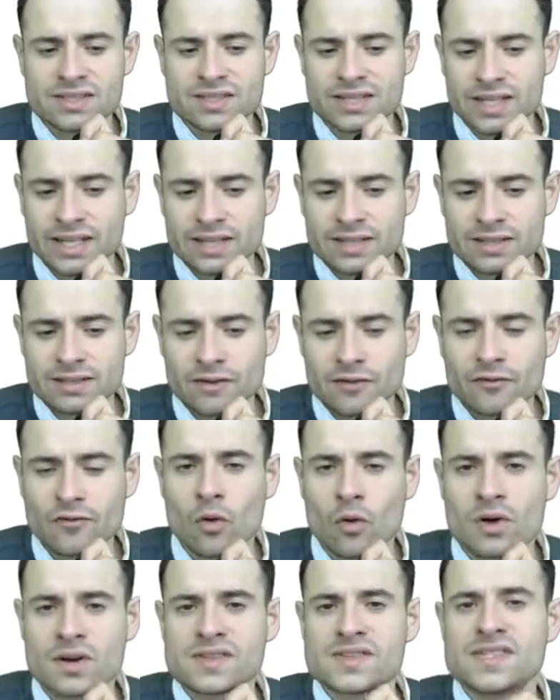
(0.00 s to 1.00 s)
ticket
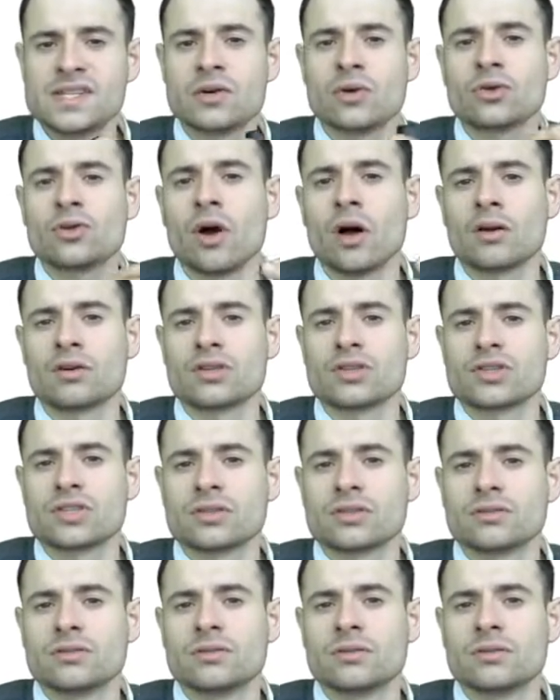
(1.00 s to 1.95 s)
for $0,